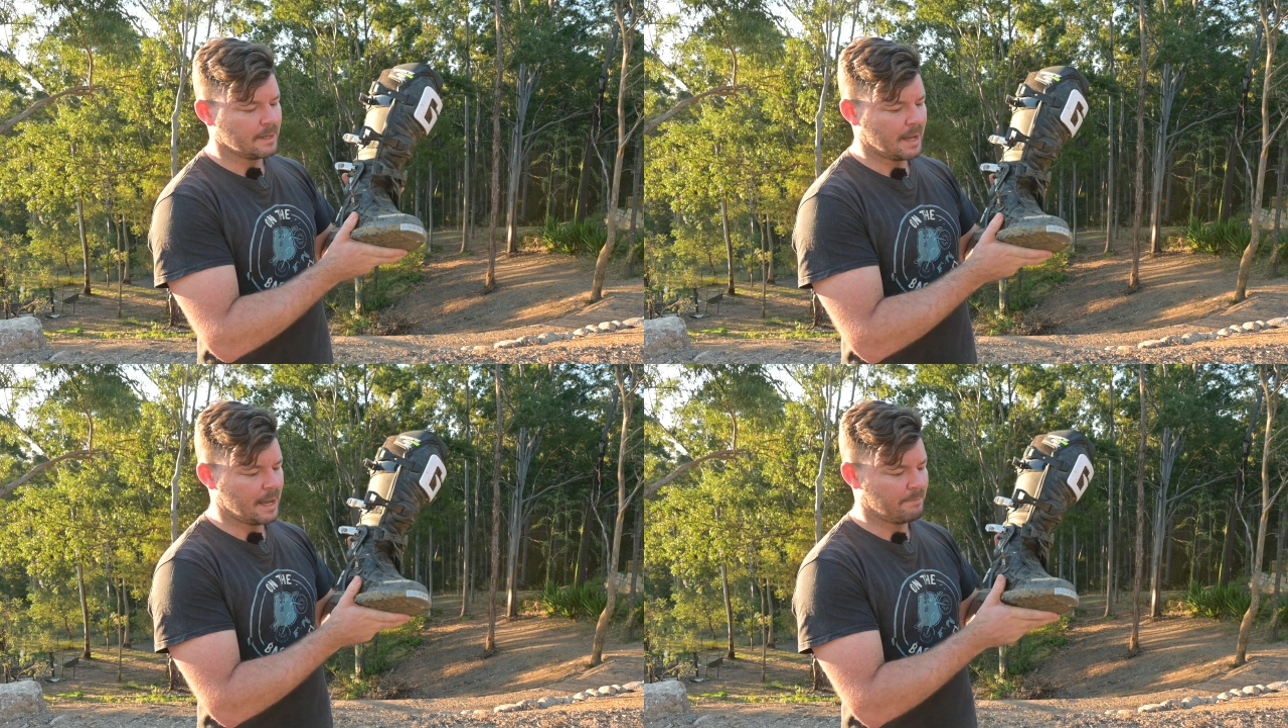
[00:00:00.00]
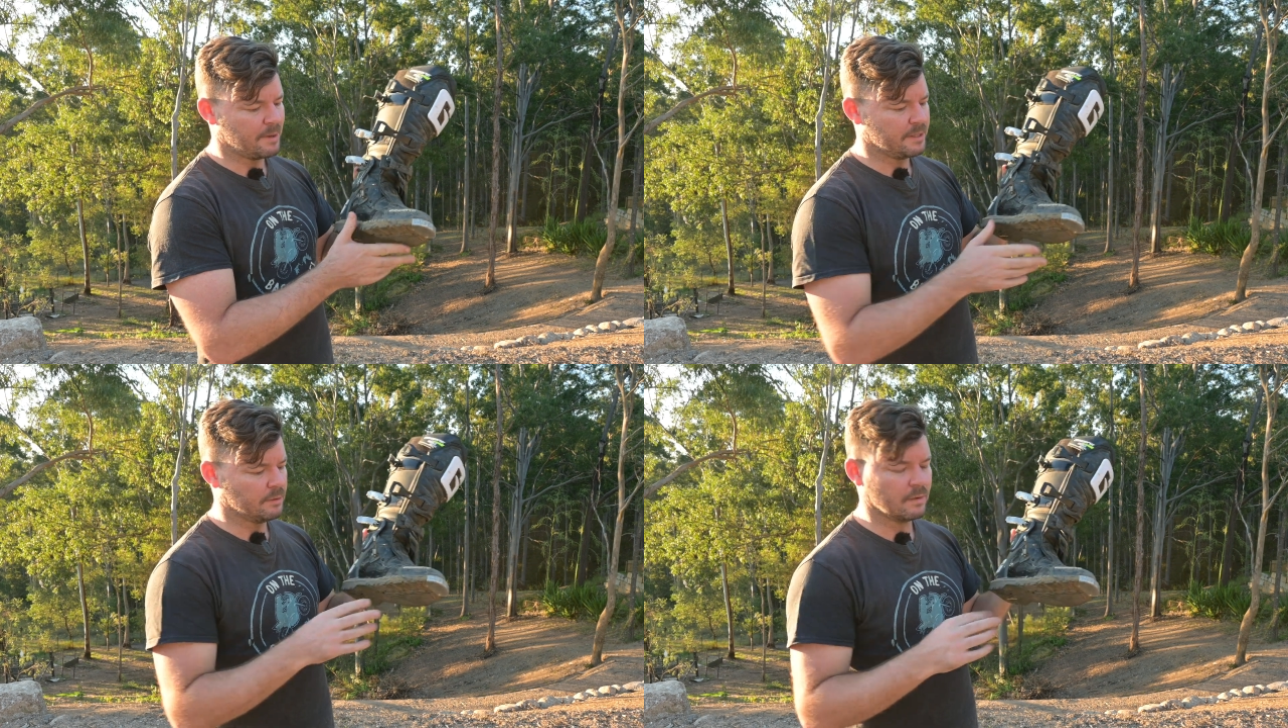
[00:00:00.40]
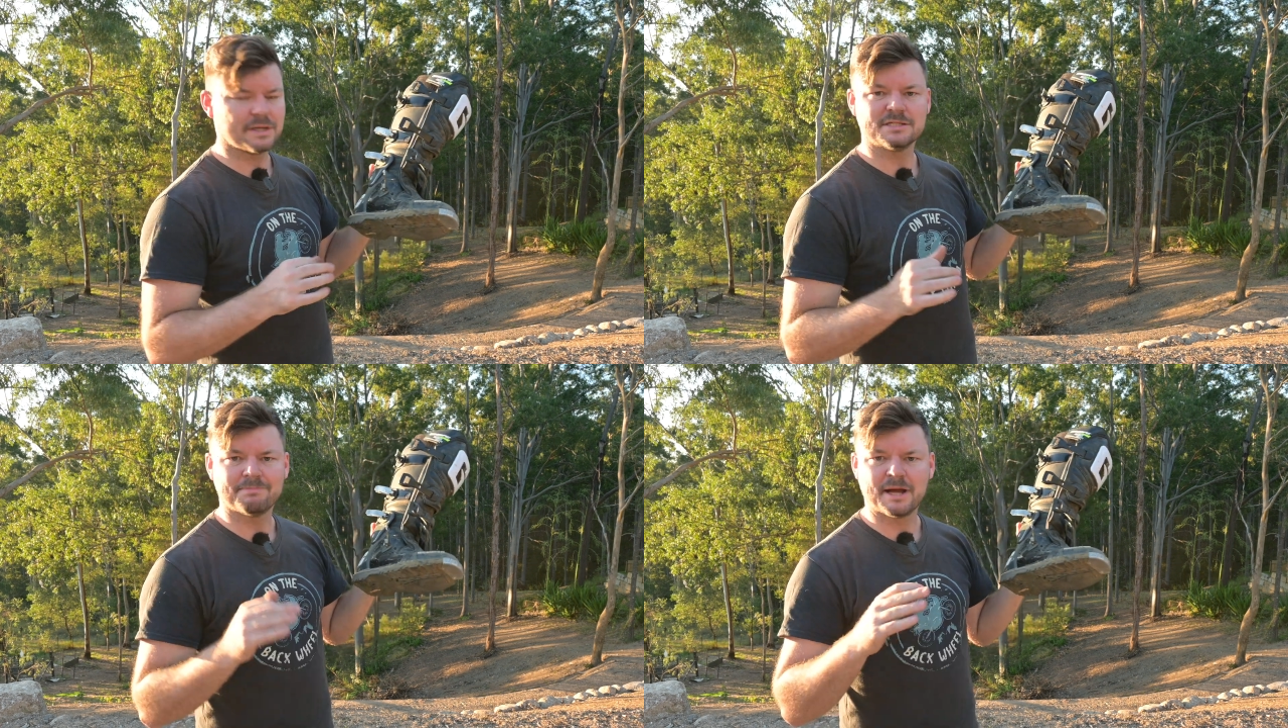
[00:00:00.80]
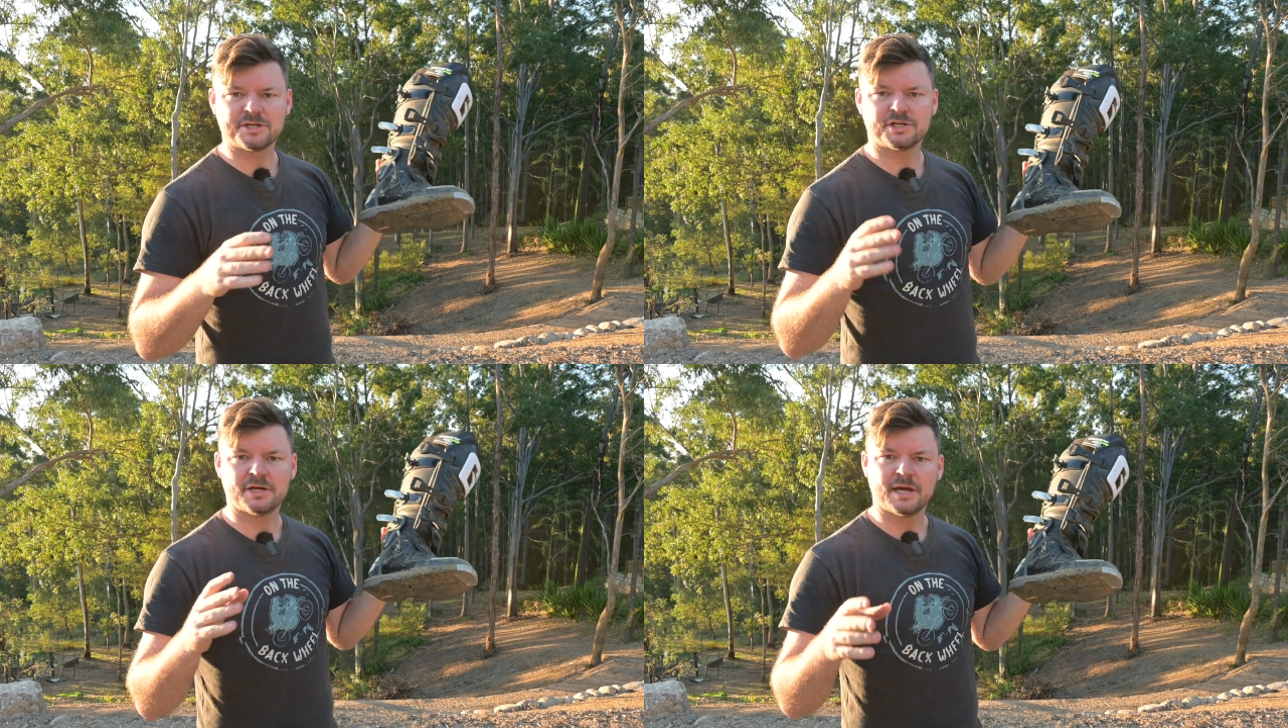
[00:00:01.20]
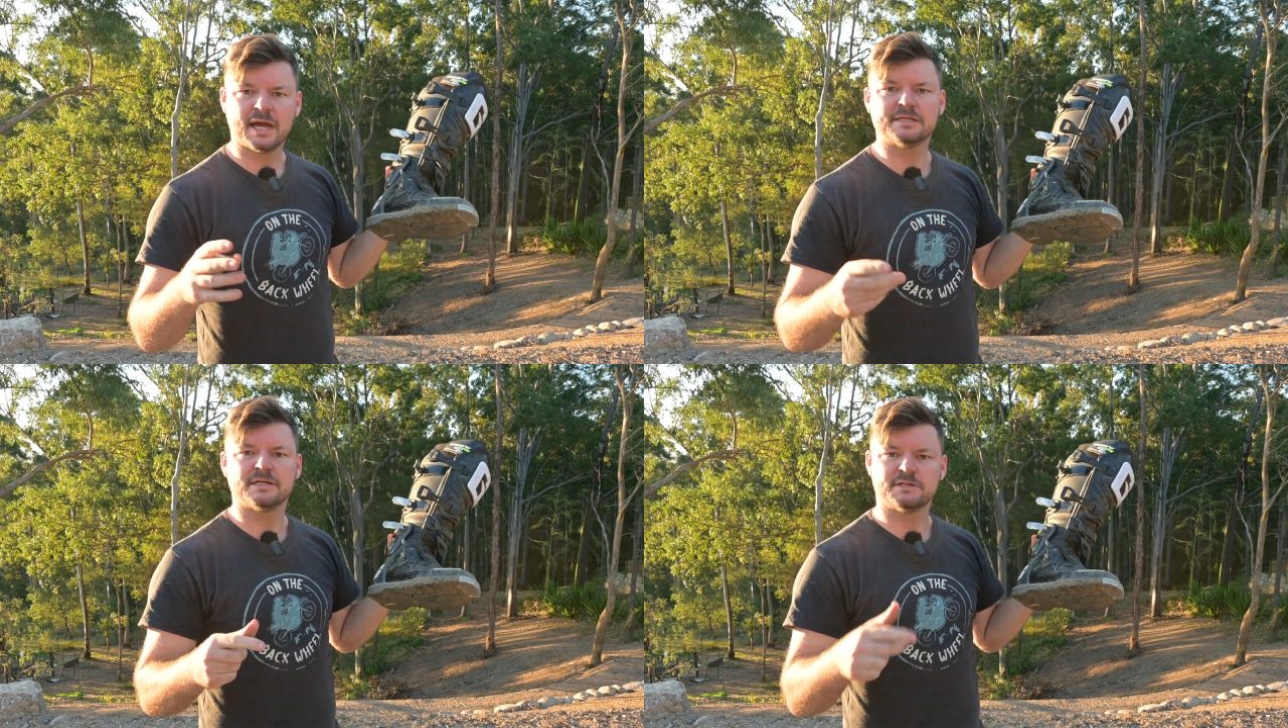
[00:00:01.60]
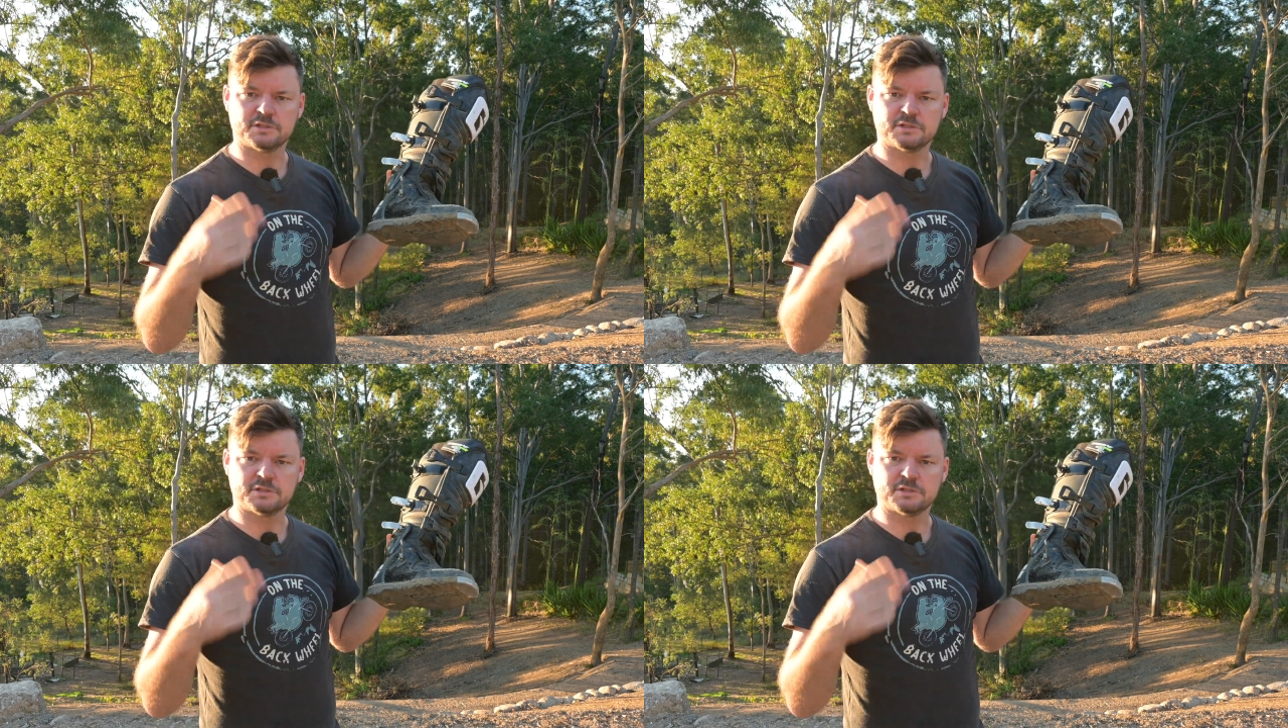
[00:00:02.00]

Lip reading: but not as much as those